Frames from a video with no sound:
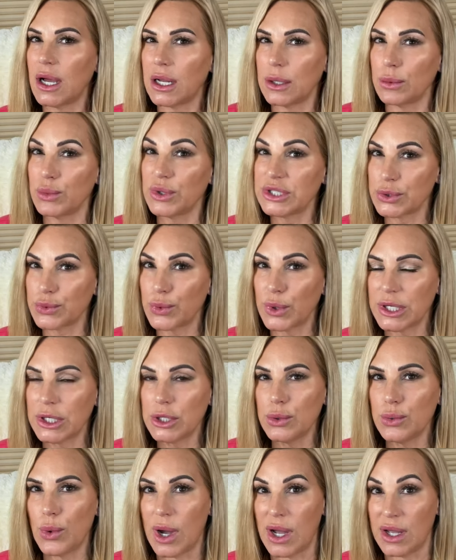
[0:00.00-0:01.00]
on which one
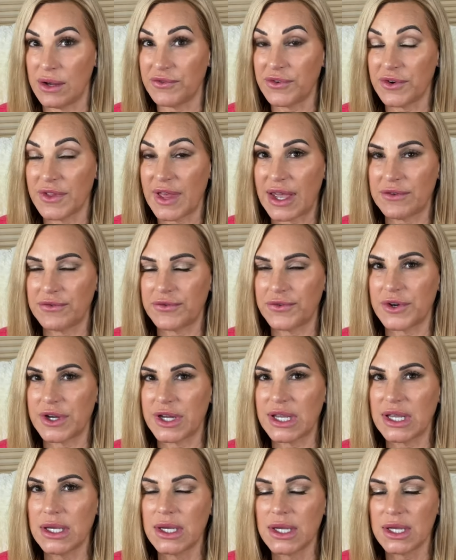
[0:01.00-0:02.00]
you want for that
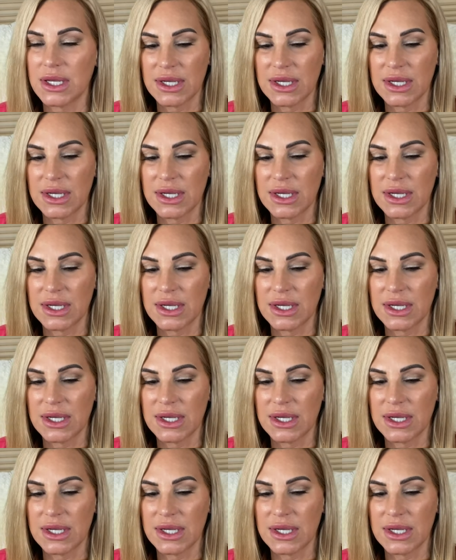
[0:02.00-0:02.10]
free,